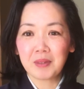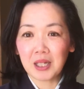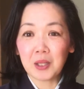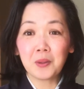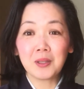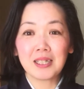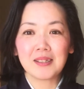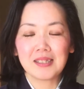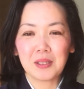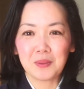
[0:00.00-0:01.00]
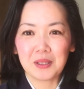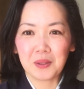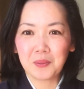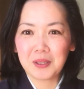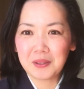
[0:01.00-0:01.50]
your
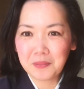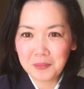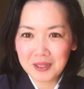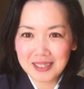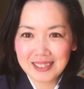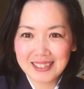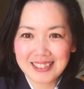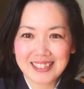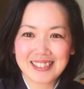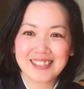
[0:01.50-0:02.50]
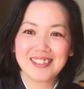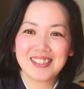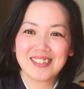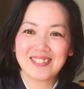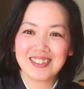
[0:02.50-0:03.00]
2021 is going to
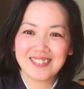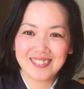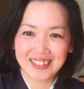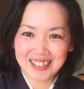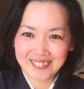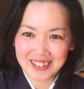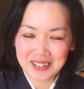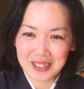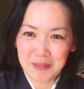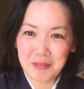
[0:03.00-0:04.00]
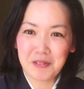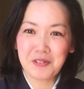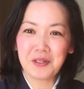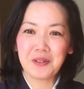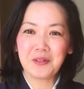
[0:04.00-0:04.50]
be very, very happy for
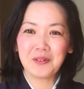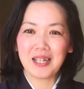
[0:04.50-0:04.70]
you,